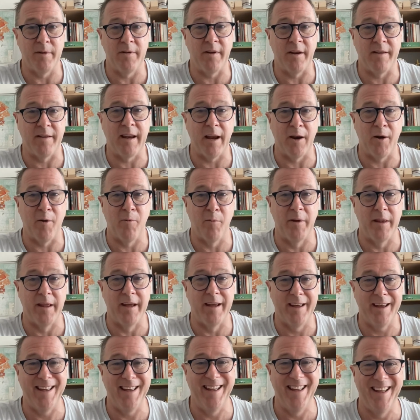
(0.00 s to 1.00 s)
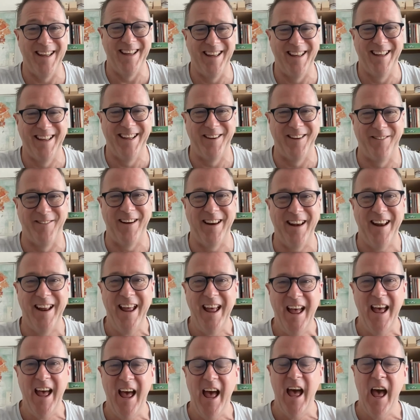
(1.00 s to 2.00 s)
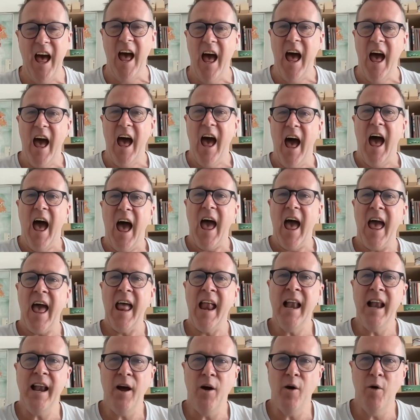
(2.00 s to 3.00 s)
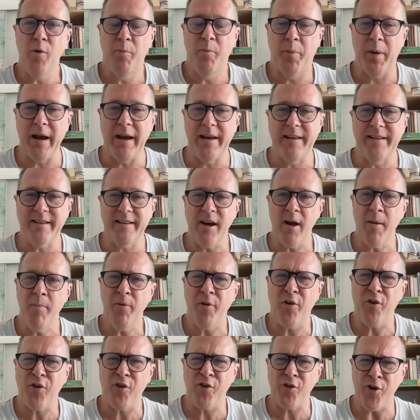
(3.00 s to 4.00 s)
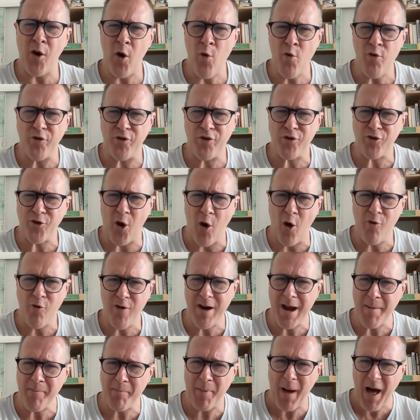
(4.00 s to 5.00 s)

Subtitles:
just get on with it. And I went, hello, Peter. I'm so sorry